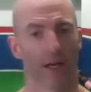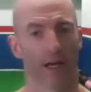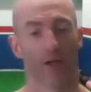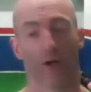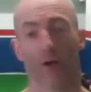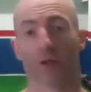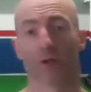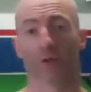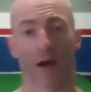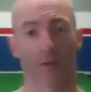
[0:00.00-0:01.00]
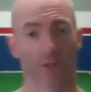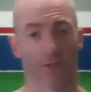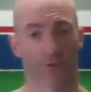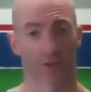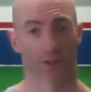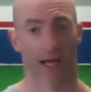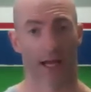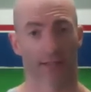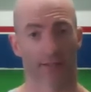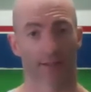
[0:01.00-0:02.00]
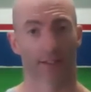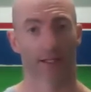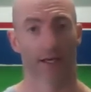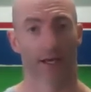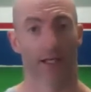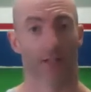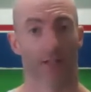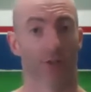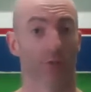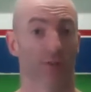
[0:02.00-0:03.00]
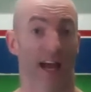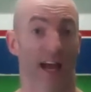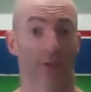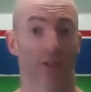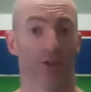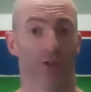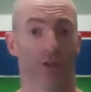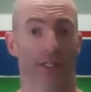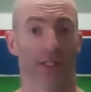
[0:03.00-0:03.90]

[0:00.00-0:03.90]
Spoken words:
and a whole load of options for snacks. And in terms of how much you should eat a